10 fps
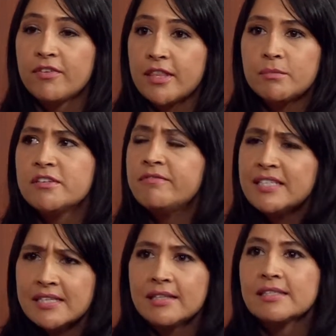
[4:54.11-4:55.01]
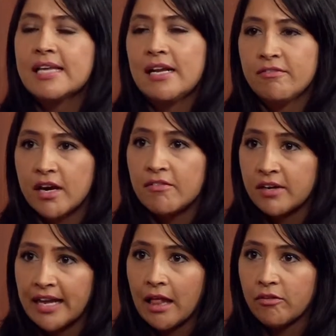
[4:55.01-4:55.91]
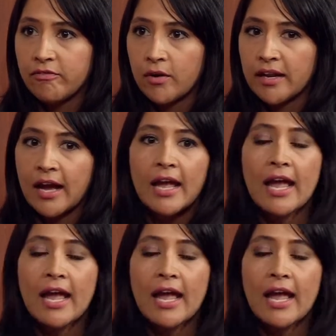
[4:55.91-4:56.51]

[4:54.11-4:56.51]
for them to visit the site of Covered California